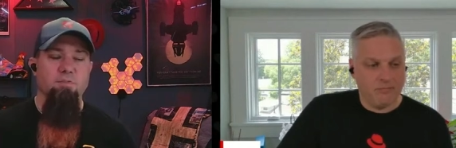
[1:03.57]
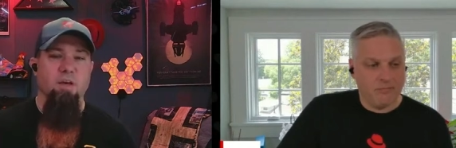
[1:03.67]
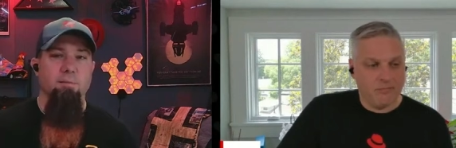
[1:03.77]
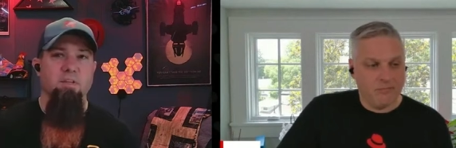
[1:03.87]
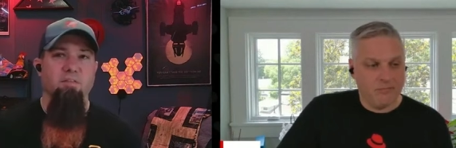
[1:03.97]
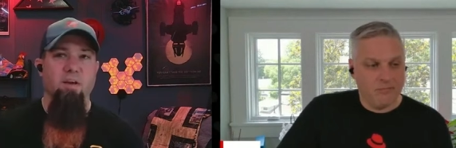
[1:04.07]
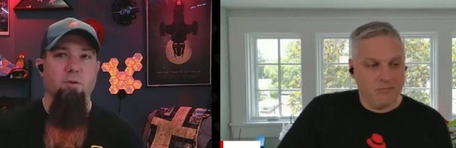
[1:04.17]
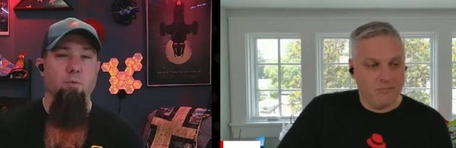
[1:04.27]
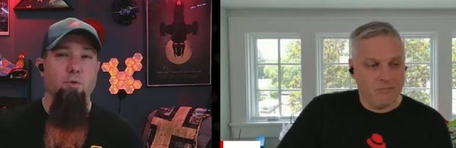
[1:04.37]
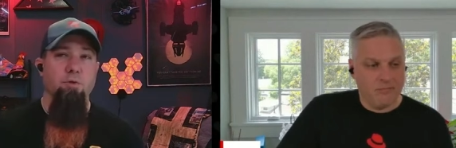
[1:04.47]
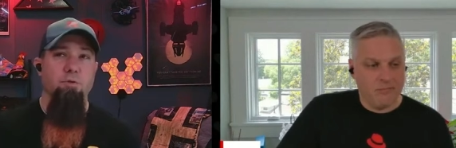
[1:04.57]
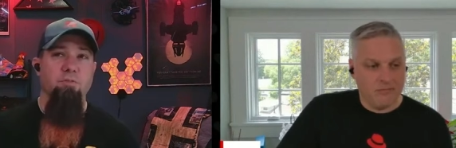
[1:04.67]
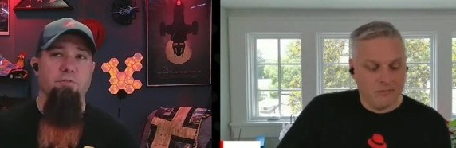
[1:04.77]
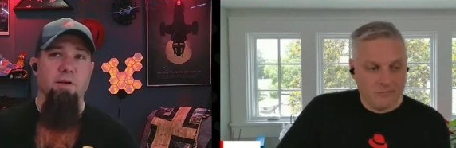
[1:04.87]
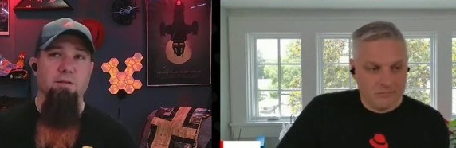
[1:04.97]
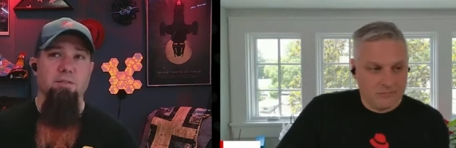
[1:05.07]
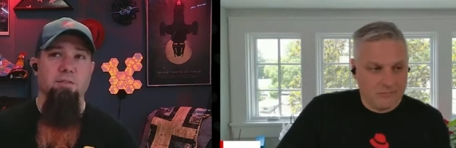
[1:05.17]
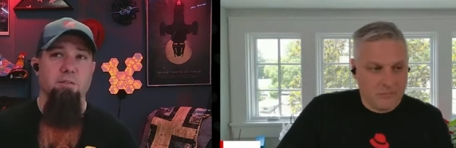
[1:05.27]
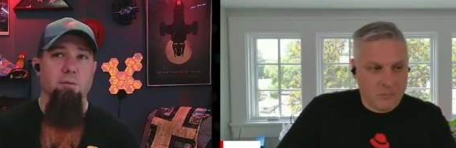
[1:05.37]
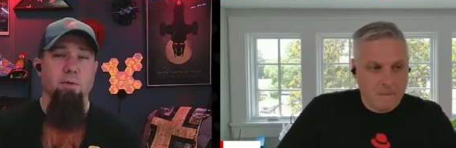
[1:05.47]
Speaker 1: of times I've had to reduce a file
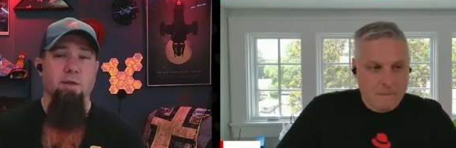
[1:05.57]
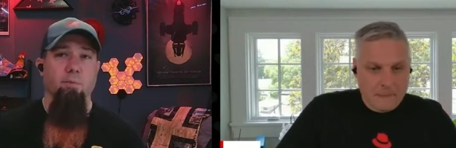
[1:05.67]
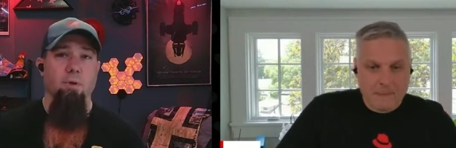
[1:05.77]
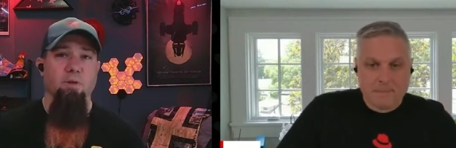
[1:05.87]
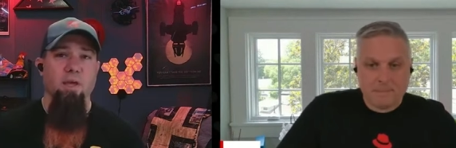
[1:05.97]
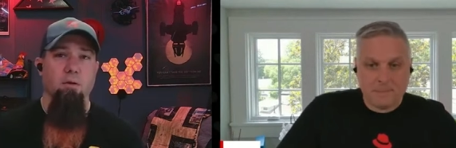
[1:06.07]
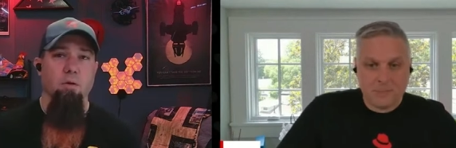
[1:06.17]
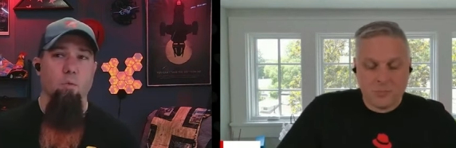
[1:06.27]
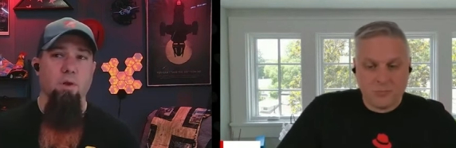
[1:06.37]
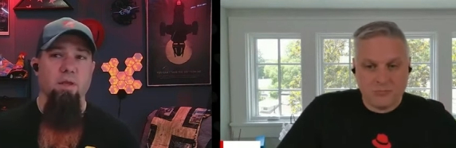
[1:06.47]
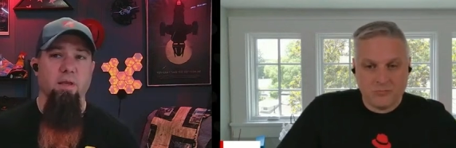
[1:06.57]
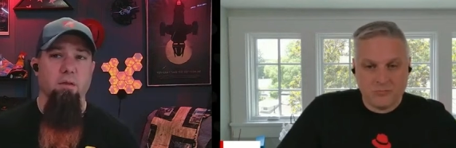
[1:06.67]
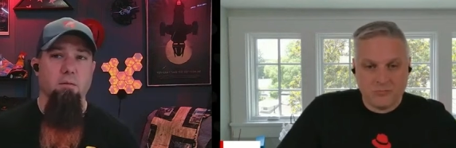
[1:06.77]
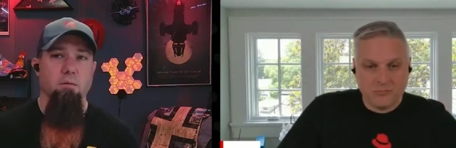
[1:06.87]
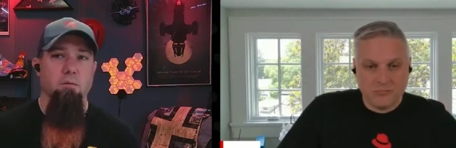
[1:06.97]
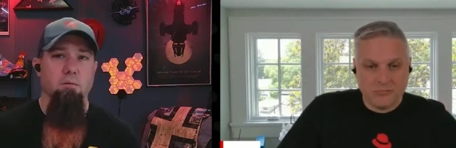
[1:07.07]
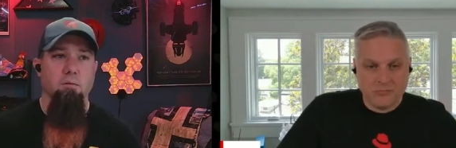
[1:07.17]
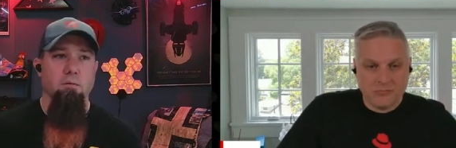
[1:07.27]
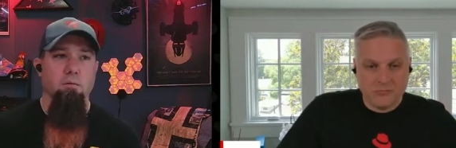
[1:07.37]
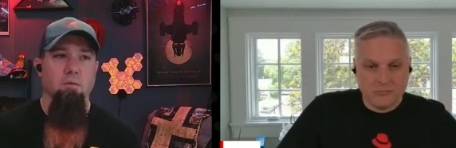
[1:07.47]
system, I could probably count on one hand.
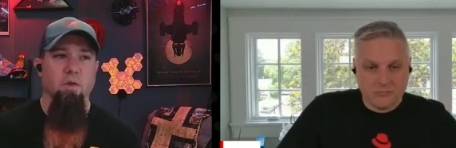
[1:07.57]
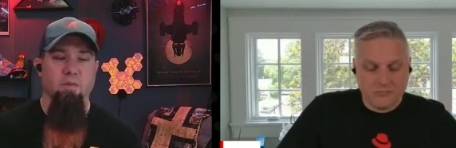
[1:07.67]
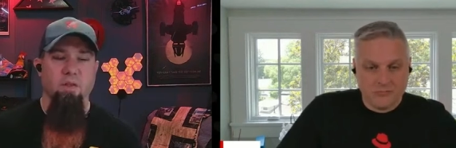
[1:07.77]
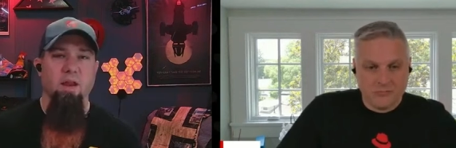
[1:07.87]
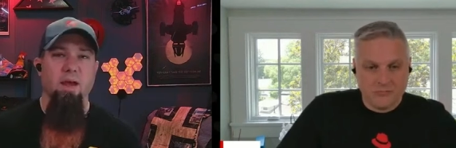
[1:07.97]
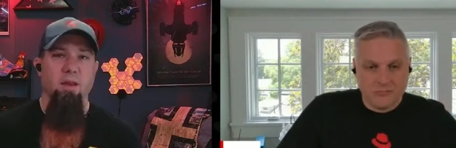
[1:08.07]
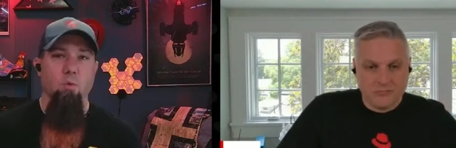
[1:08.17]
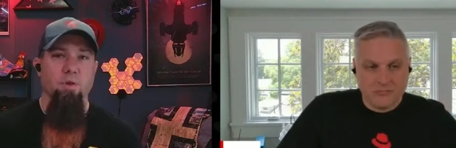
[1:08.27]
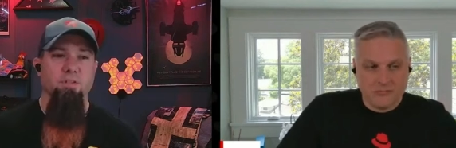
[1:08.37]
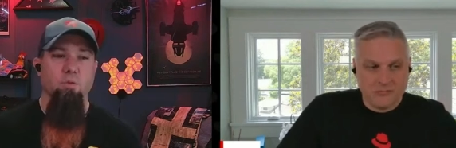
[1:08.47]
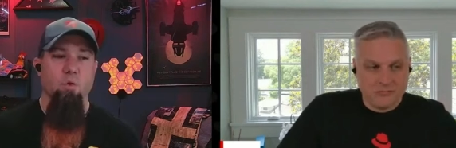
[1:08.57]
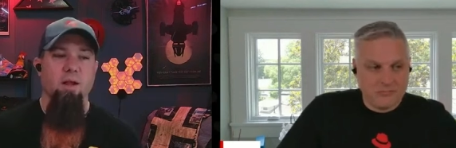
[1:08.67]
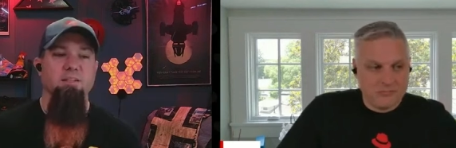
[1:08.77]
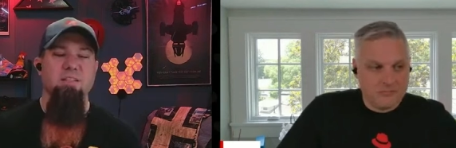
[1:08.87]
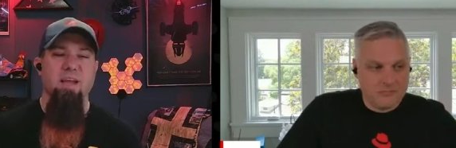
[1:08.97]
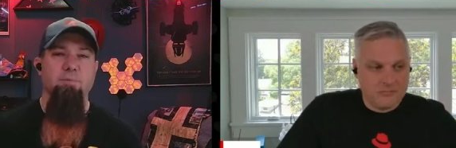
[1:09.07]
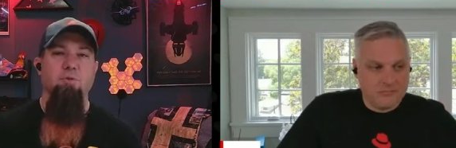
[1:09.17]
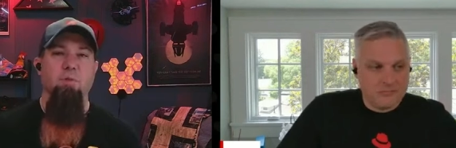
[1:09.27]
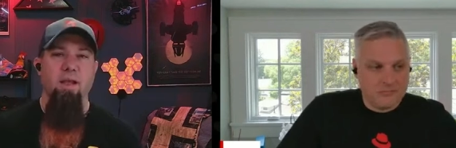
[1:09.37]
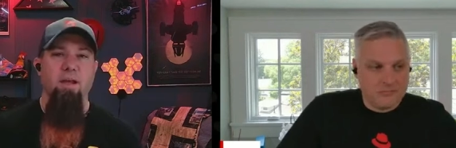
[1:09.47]
Like that I had a reason where I just
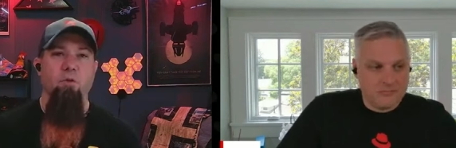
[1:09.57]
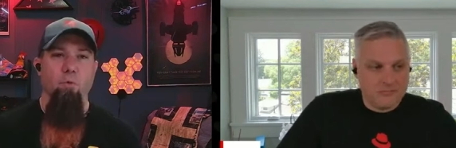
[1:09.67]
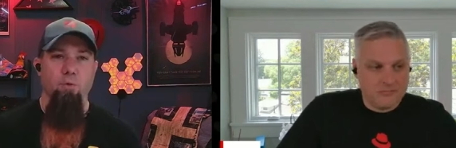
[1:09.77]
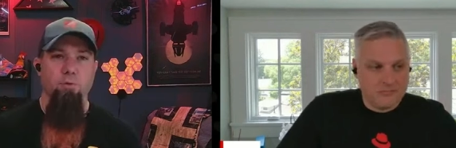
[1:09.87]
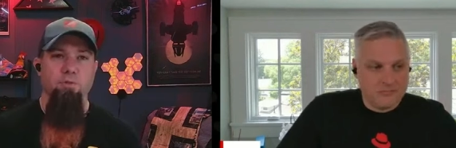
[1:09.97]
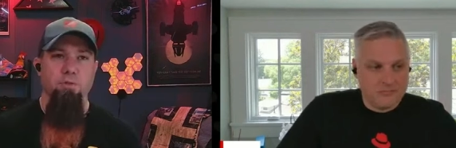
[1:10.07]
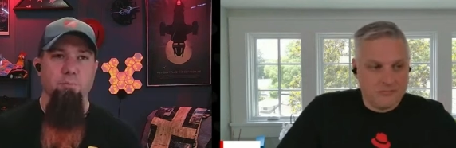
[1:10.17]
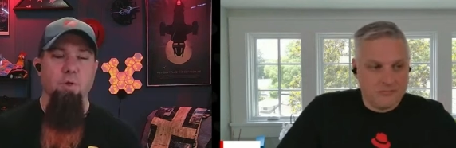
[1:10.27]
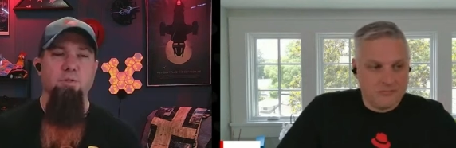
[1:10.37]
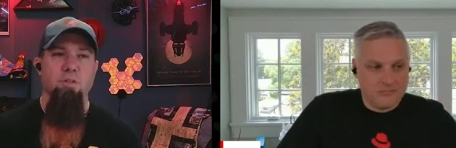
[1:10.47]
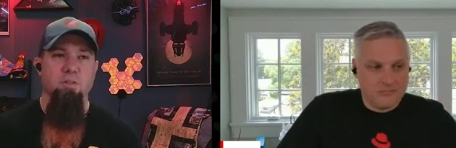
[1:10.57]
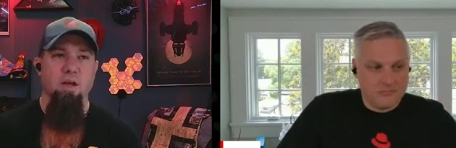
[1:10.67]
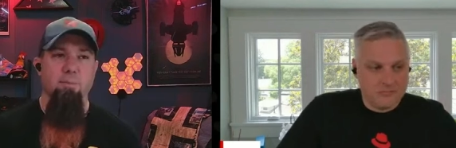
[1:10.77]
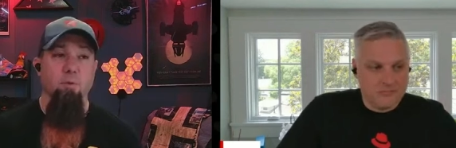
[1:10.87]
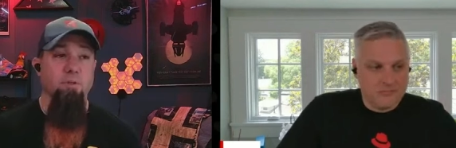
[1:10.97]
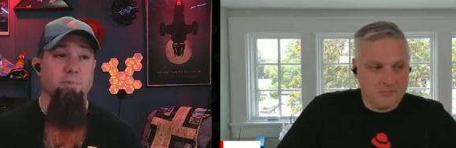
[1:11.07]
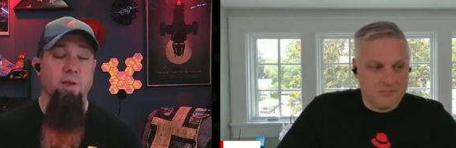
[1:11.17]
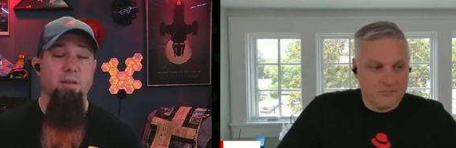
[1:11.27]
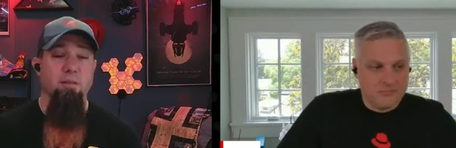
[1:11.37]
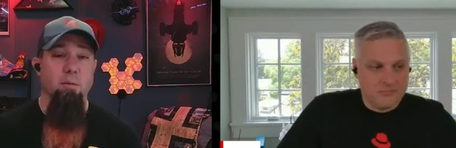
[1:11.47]
absolutely had to reduce it. Most of the time you're
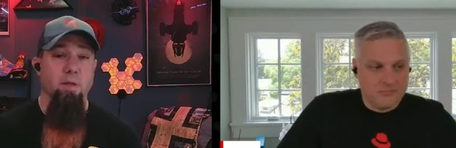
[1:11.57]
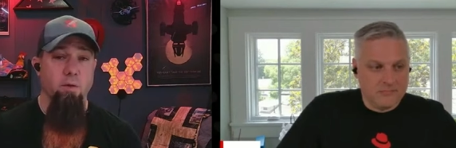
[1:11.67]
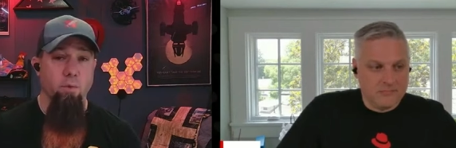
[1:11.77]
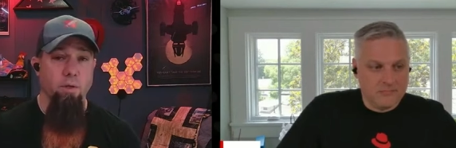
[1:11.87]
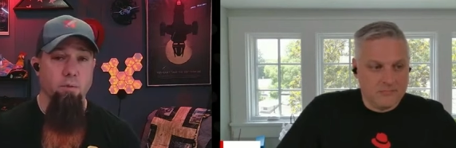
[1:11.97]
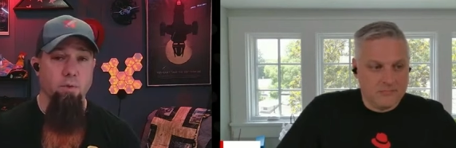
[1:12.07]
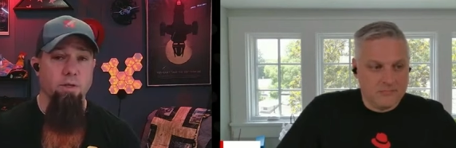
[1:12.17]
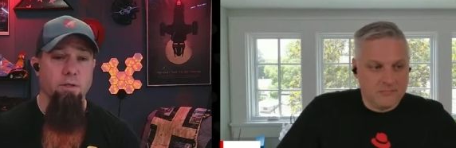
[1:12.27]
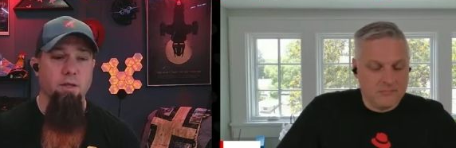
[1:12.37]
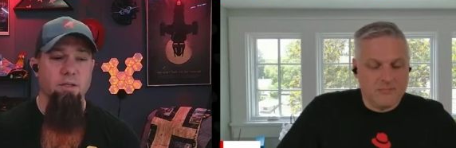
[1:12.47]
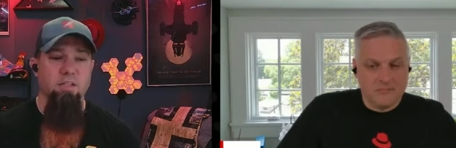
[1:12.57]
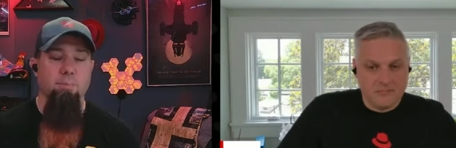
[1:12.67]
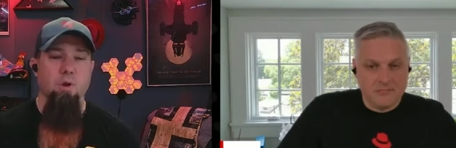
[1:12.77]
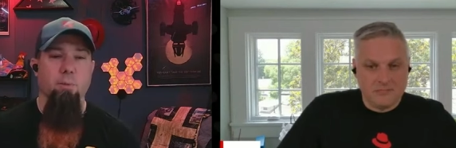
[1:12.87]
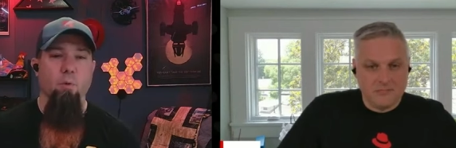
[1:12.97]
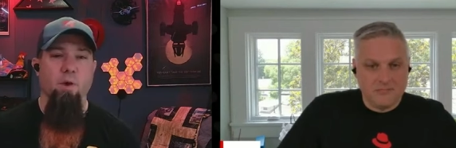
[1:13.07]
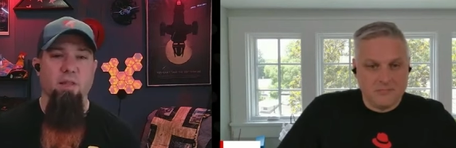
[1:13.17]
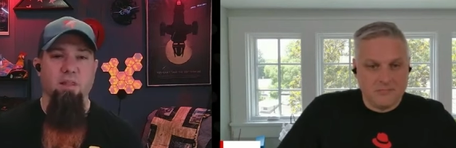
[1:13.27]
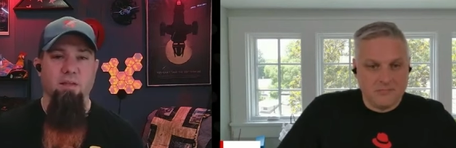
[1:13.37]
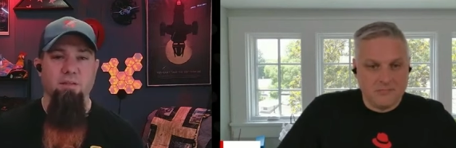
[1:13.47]
expanding them anyway, right? So that probably went
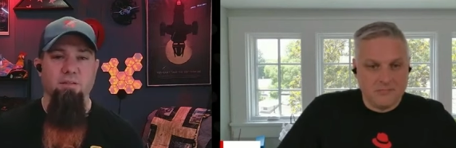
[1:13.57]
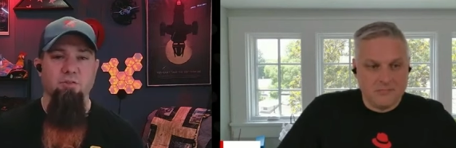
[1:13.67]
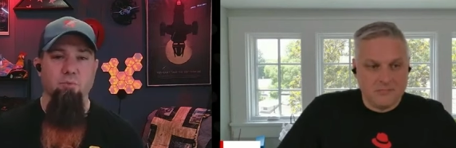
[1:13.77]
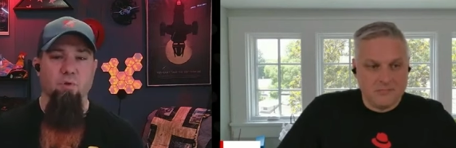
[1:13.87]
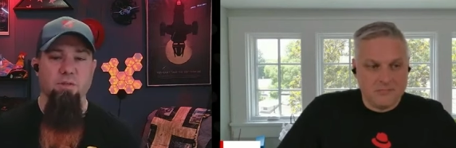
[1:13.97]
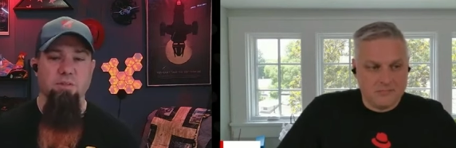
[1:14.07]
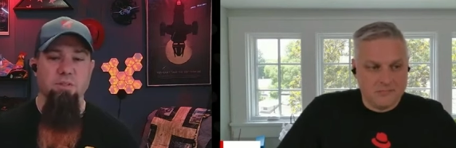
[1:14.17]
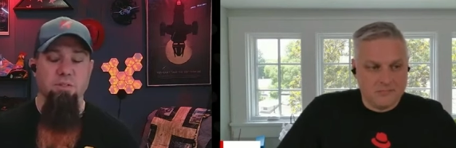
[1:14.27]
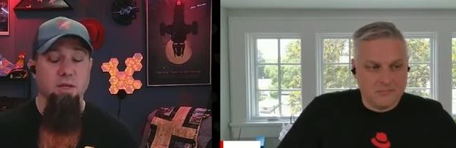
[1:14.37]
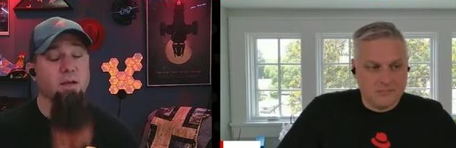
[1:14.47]
into that decision process.